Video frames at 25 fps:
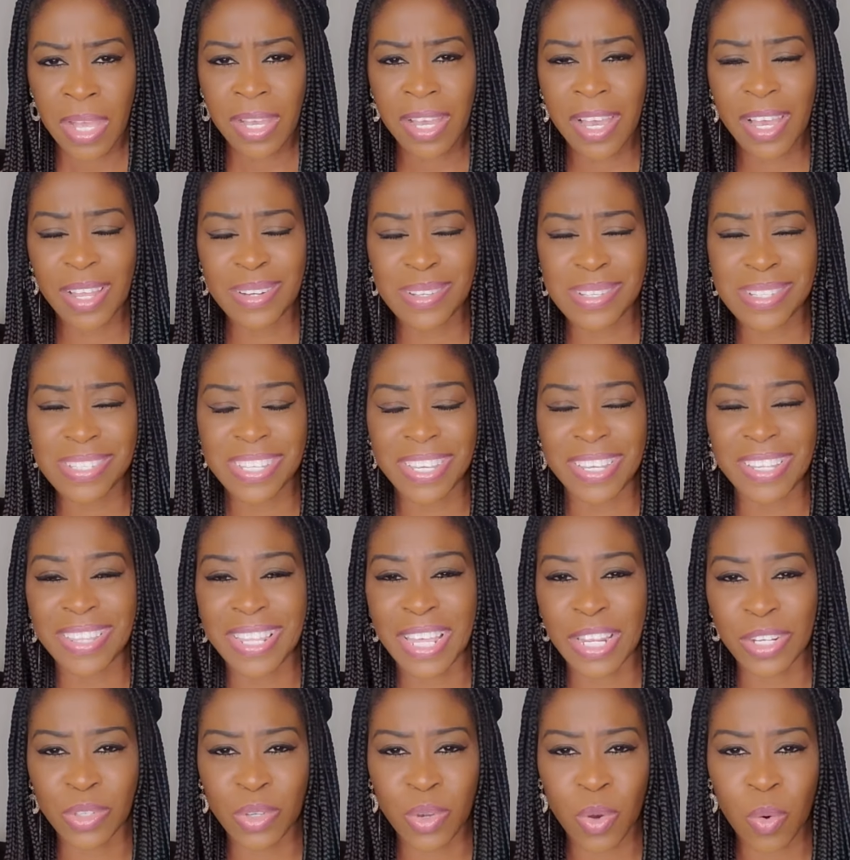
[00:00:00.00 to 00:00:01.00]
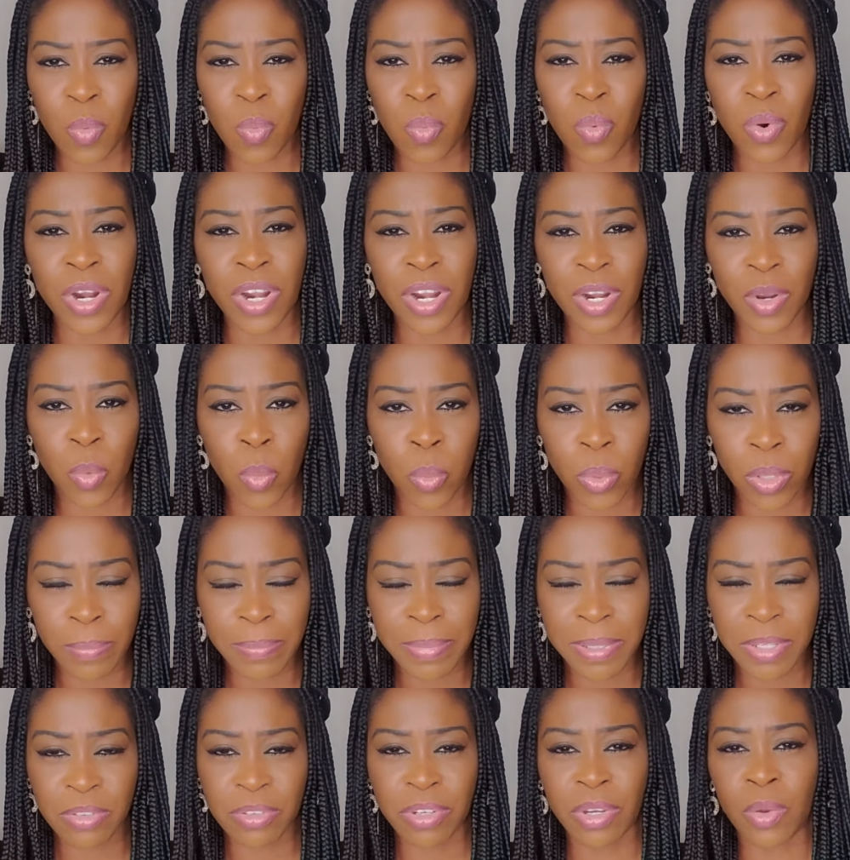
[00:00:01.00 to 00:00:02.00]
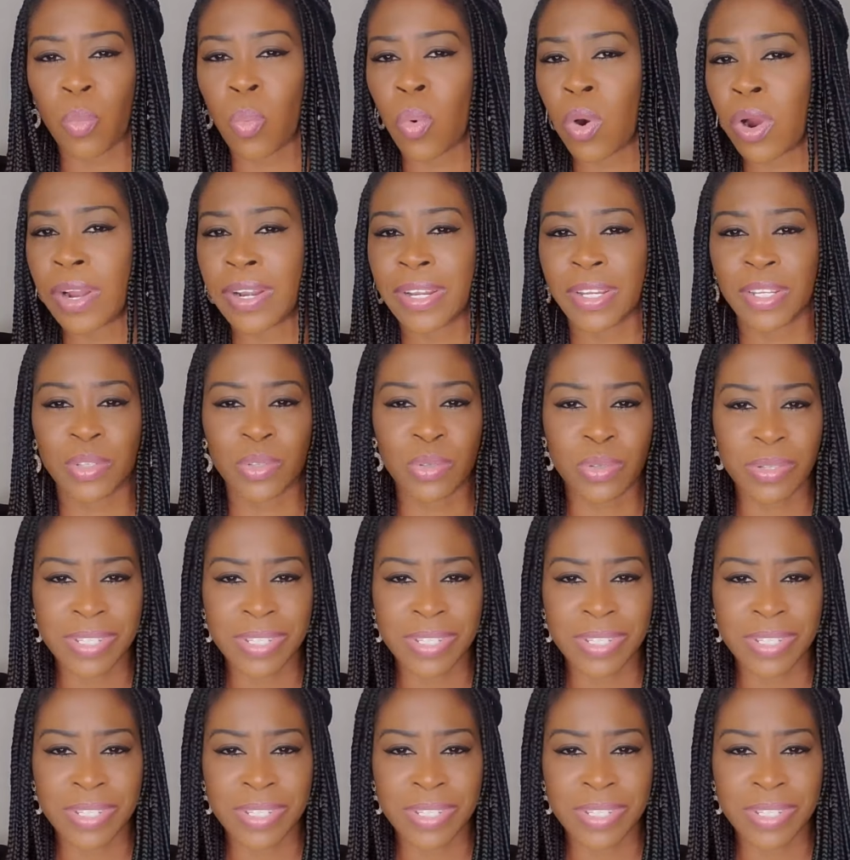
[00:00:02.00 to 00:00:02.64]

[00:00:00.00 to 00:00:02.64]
God is saying that your work will be rewarded.